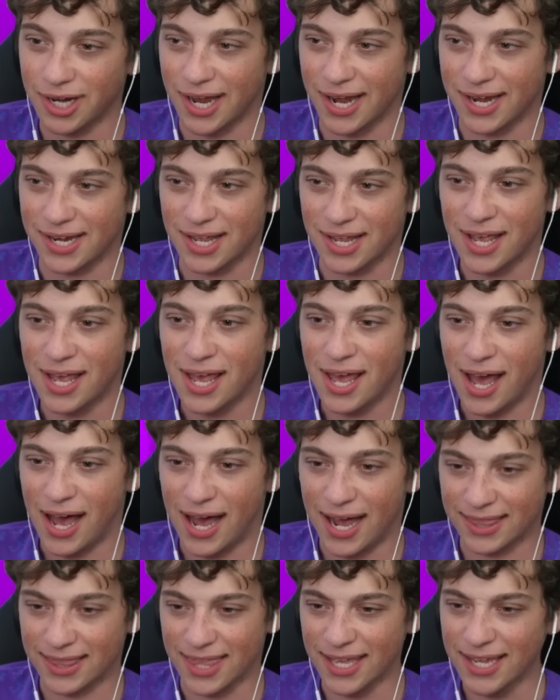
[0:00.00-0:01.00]
And
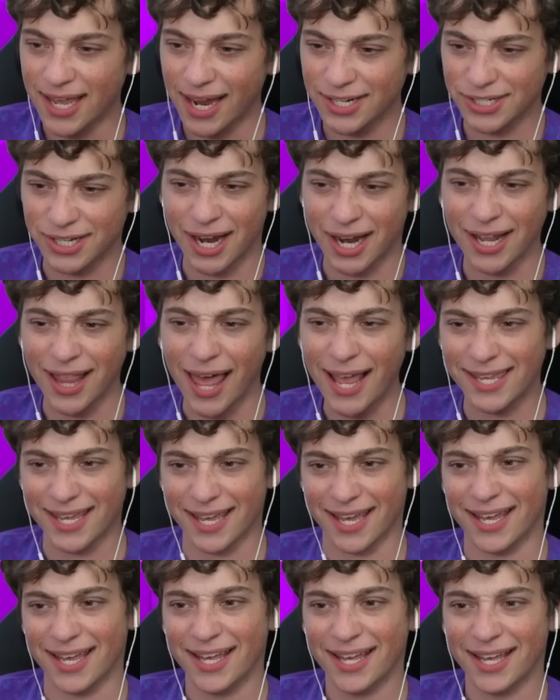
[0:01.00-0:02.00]
I think I actually kind of like
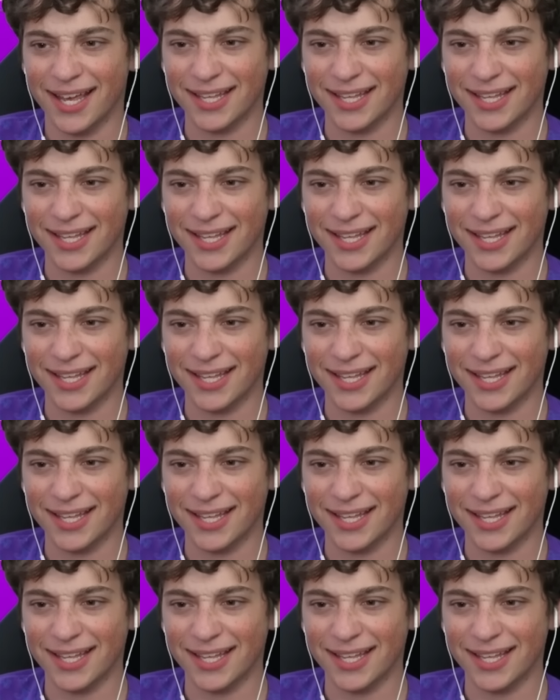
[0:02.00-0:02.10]
it.